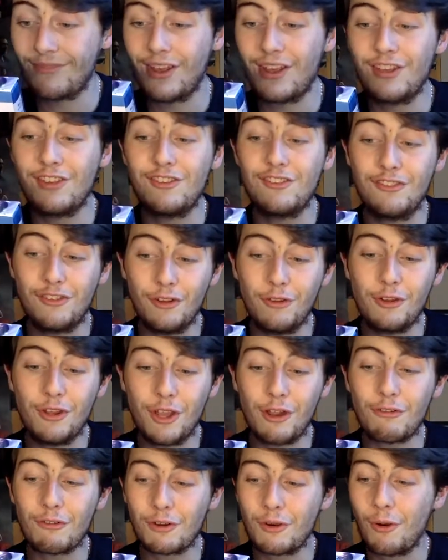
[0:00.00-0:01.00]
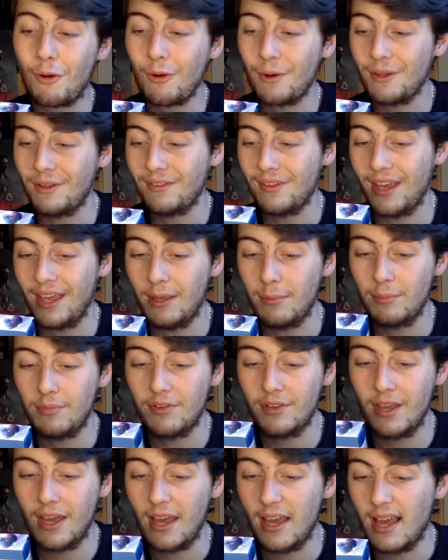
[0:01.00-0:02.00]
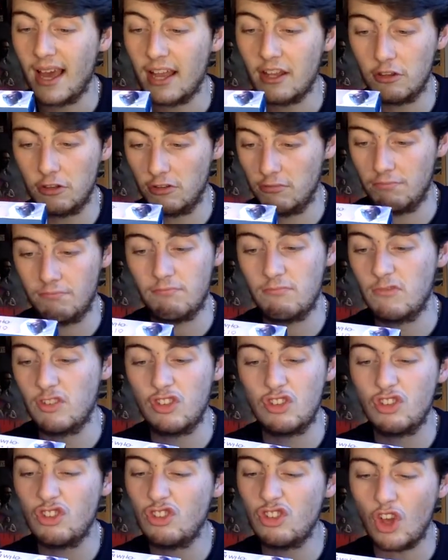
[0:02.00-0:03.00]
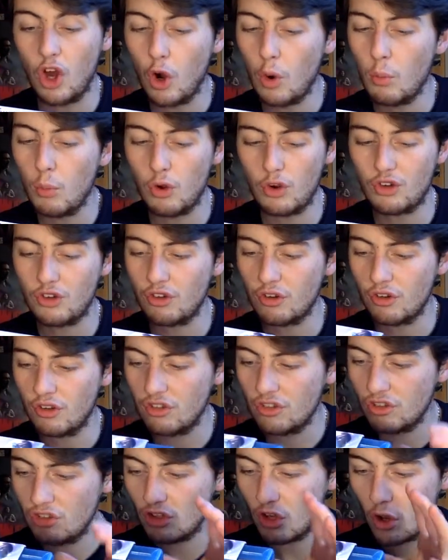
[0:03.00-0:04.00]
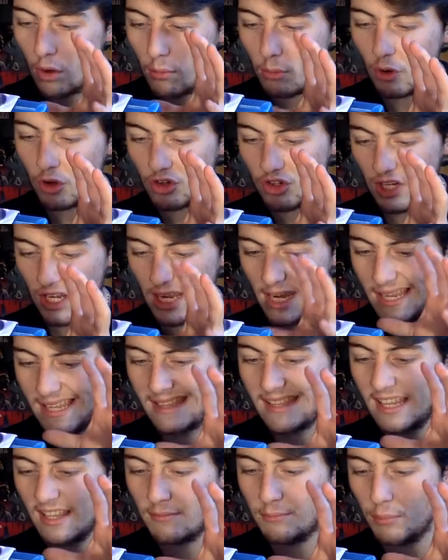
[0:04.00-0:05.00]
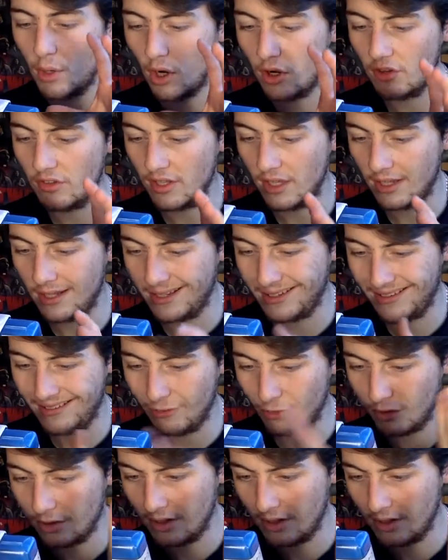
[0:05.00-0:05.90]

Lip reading: studio recording tapes, and just so much. There's so much in this box set. Like, look,